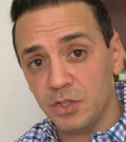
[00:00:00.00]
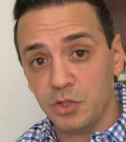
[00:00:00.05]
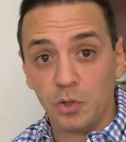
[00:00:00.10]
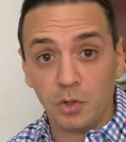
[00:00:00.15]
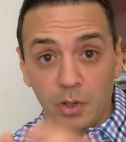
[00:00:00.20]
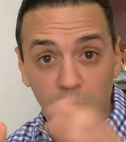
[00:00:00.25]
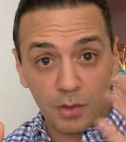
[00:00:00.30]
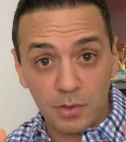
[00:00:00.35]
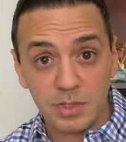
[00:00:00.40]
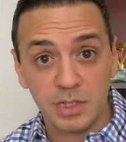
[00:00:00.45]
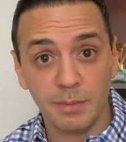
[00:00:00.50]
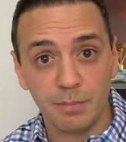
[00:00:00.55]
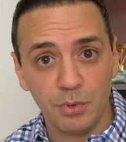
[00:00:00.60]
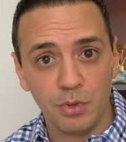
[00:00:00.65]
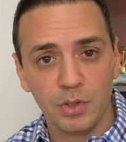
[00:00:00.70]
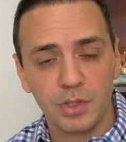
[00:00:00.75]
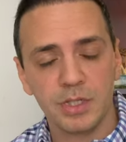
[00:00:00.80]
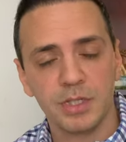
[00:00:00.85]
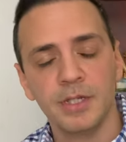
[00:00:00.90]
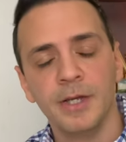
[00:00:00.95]
to close the
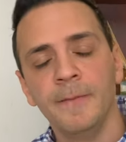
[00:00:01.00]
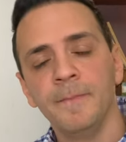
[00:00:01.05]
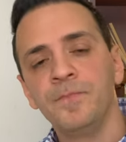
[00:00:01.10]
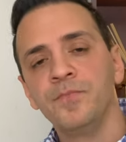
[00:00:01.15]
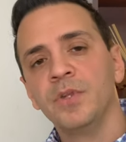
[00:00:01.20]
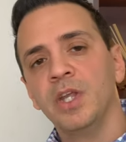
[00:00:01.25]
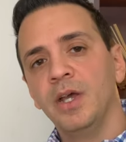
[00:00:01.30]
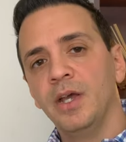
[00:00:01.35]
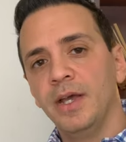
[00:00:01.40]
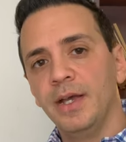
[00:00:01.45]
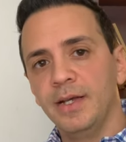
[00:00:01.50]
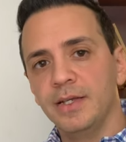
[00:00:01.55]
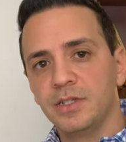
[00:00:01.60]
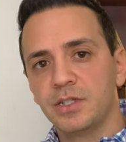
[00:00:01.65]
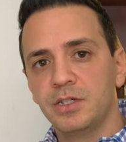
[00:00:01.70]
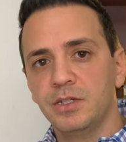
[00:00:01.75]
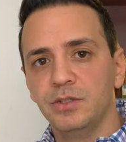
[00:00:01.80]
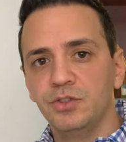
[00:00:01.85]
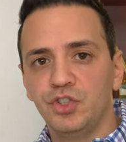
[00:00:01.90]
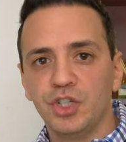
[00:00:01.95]
books is
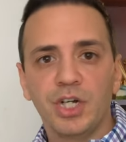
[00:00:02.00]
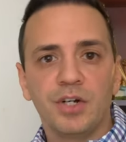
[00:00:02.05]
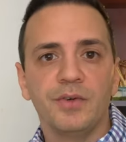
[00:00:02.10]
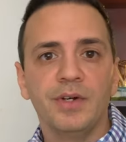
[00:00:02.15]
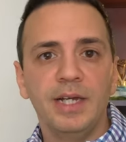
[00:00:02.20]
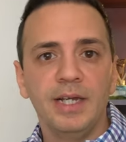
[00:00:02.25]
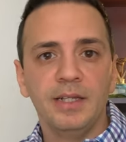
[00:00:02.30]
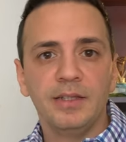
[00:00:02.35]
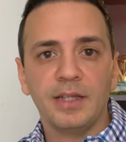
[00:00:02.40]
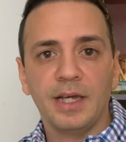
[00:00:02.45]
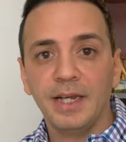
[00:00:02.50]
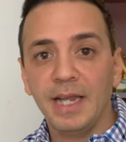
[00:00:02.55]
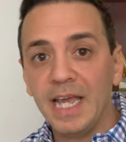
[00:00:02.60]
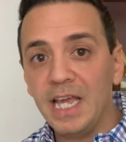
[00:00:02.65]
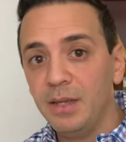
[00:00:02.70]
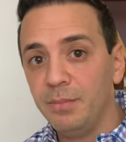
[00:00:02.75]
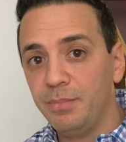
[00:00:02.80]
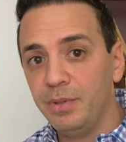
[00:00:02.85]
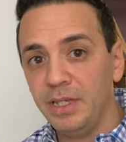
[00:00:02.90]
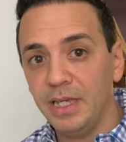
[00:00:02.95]
generate an
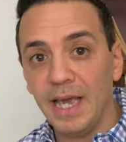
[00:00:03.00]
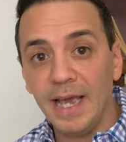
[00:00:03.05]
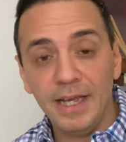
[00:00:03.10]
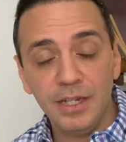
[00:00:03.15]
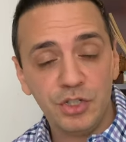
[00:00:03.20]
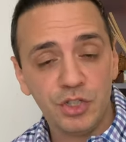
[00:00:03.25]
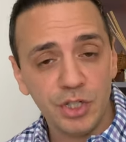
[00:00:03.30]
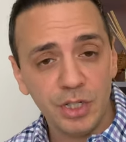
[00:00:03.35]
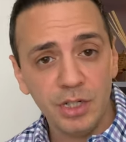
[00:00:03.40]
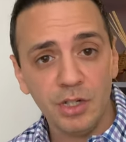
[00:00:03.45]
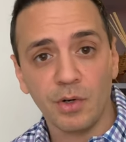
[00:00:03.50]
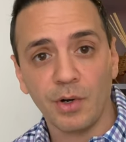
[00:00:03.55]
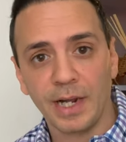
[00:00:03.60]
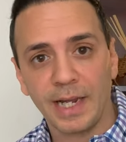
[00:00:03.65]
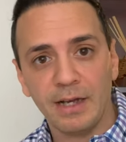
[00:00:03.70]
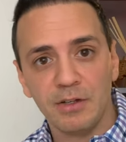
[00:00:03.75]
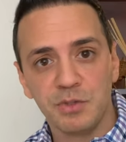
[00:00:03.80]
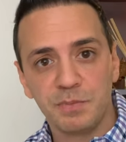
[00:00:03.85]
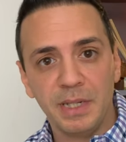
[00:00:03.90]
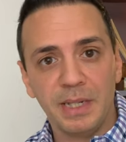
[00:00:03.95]
AP aging or
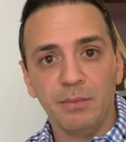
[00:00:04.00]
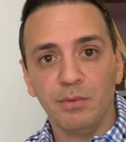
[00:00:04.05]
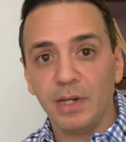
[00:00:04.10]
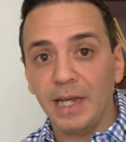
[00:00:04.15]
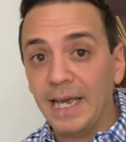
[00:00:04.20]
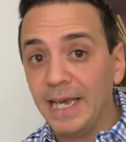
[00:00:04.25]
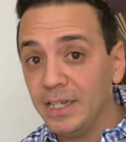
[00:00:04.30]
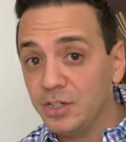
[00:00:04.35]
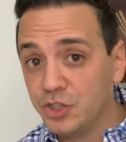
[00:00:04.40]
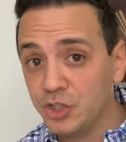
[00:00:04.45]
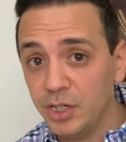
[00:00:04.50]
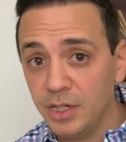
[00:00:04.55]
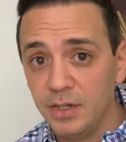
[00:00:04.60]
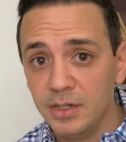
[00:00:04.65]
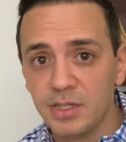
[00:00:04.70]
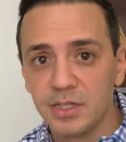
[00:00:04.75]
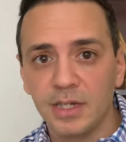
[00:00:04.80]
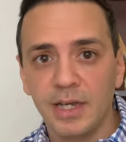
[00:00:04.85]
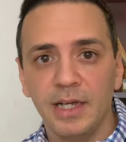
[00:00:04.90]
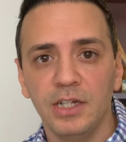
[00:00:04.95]
accounts payable aging
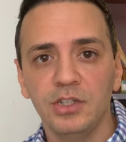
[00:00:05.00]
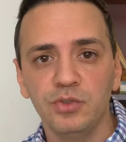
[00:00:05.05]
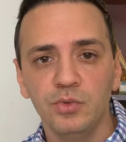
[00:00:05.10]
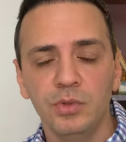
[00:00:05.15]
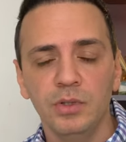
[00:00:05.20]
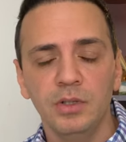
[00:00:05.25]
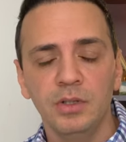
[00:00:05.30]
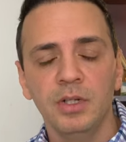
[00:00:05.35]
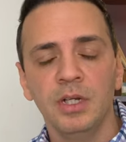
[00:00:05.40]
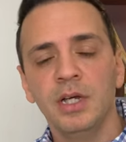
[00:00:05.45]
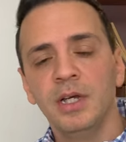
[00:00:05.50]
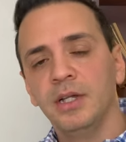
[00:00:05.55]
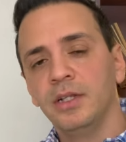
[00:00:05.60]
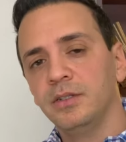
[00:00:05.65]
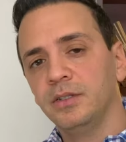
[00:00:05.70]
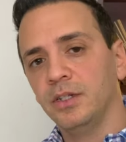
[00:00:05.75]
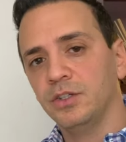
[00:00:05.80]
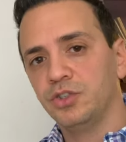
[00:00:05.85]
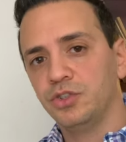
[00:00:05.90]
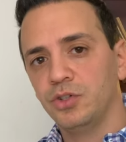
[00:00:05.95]
schedule
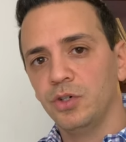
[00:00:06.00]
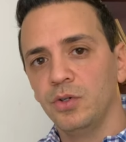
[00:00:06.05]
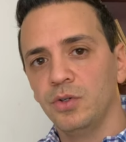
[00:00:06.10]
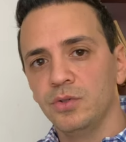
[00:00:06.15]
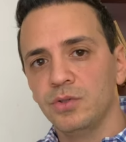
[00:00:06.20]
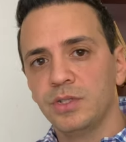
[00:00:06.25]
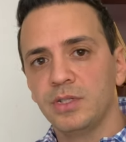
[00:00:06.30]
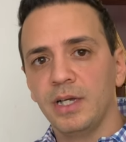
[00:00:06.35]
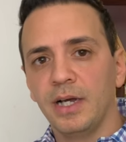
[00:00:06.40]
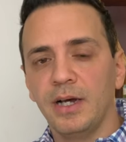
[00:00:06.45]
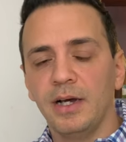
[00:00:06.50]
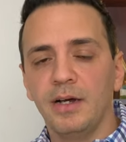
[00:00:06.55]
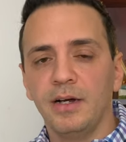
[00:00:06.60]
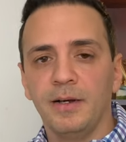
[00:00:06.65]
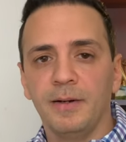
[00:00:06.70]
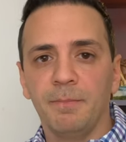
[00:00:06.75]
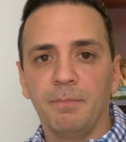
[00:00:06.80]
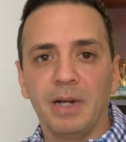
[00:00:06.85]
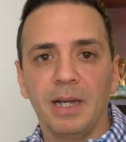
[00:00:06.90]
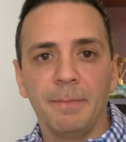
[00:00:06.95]
that shows
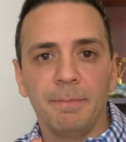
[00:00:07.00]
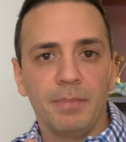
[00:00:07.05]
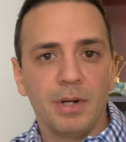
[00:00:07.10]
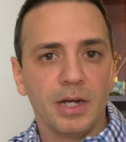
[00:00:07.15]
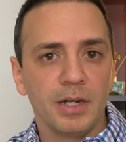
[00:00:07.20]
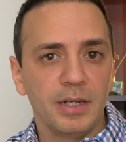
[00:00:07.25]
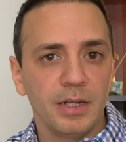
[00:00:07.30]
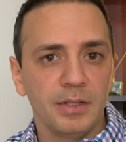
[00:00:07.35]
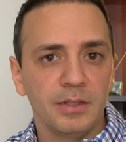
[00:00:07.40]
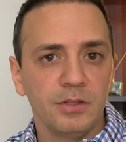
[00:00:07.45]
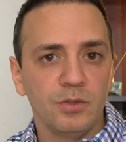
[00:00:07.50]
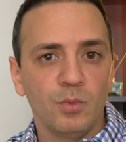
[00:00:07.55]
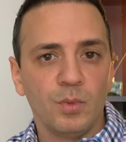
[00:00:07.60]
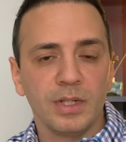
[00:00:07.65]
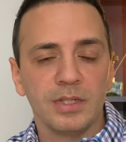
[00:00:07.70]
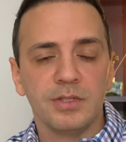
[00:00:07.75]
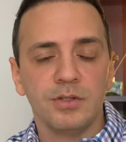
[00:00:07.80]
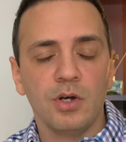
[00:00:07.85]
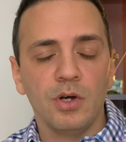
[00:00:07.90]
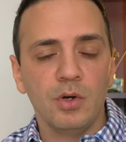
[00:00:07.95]
um, by bucket
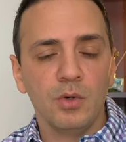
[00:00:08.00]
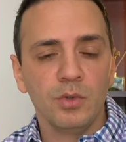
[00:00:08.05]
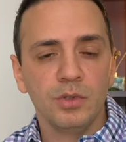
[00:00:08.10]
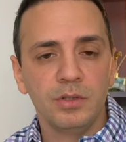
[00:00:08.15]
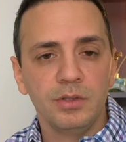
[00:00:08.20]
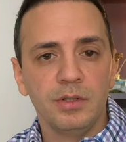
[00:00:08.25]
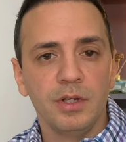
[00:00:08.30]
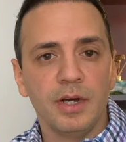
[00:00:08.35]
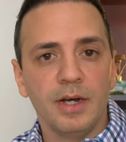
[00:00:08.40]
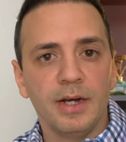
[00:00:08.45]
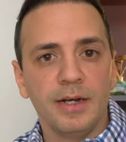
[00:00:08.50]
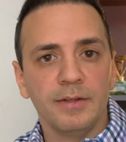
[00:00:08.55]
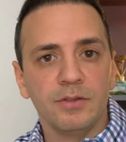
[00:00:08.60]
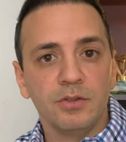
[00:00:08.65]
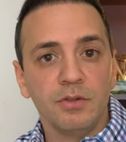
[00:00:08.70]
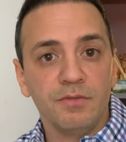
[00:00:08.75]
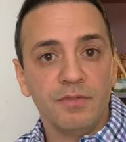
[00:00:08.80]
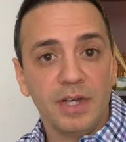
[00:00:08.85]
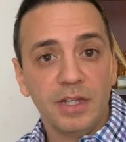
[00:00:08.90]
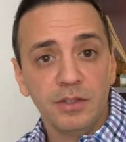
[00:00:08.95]
what's owed uh, to
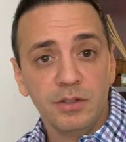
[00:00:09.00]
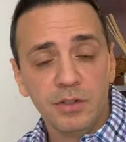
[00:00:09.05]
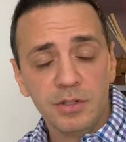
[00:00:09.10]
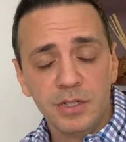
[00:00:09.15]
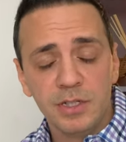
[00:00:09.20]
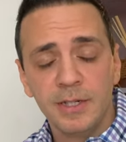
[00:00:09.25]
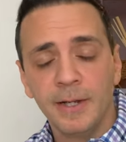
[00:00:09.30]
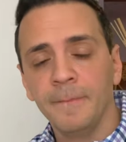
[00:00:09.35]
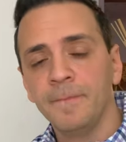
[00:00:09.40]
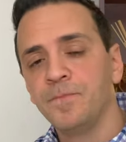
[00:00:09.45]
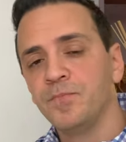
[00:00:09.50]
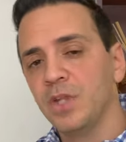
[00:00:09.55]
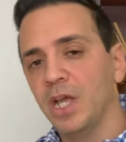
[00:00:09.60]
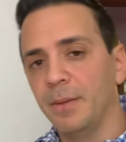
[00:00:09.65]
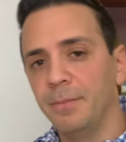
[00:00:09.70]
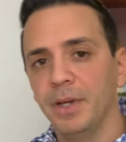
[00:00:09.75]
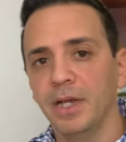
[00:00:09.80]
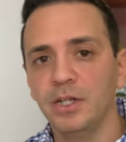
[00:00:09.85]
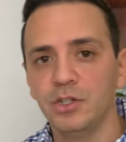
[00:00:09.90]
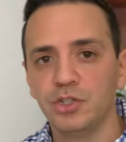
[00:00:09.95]
vendors and
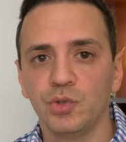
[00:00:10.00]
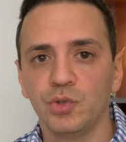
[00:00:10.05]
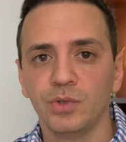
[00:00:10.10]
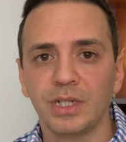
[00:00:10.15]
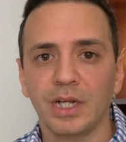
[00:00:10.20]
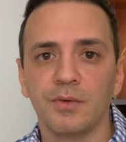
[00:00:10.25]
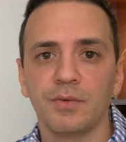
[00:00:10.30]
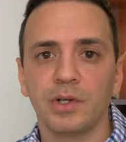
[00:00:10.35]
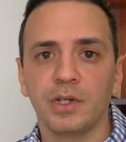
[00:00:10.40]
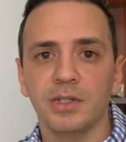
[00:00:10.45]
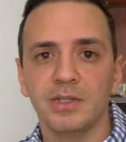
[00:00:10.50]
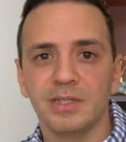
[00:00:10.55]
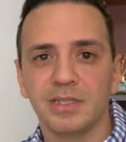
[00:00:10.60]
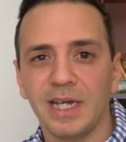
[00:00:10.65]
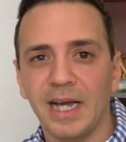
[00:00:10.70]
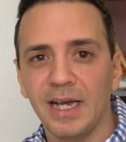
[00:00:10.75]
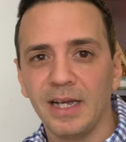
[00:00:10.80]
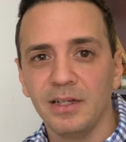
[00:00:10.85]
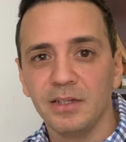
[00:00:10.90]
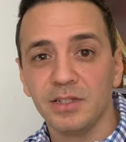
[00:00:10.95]
making that
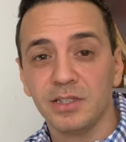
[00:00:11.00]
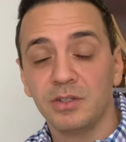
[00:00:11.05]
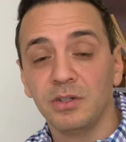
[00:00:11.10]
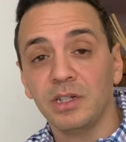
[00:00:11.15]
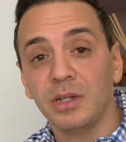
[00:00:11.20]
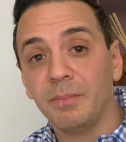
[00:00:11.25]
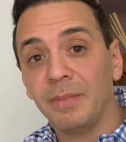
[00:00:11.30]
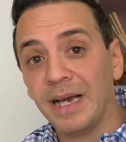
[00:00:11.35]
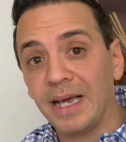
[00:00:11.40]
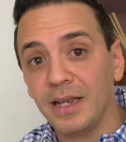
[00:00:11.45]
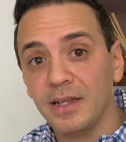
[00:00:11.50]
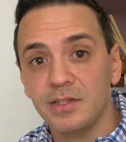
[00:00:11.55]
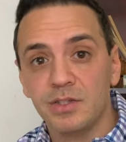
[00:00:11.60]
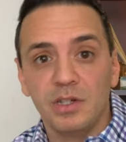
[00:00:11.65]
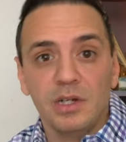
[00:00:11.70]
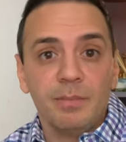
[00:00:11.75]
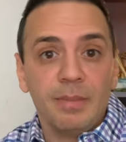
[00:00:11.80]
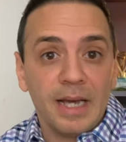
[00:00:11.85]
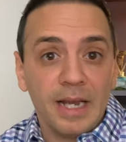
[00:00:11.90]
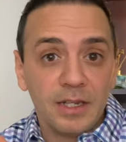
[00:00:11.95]
reconciles to the balance in
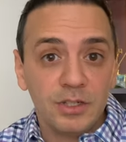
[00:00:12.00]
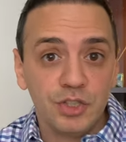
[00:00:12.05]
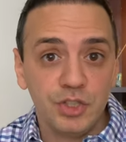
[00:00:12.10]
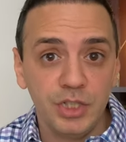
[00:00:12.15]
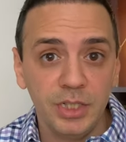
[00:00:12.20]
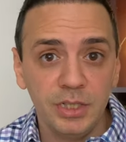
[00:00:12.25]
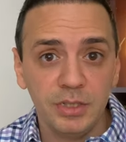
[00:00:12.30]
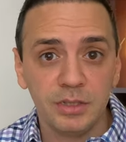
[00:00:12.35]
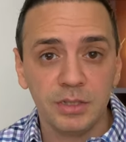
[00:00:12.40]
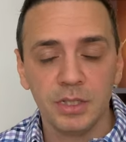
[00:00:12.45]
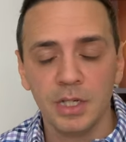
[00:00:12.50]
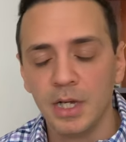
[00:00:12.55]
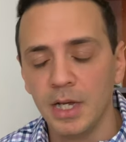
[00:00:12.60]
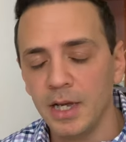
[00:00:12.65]
the balance sheet.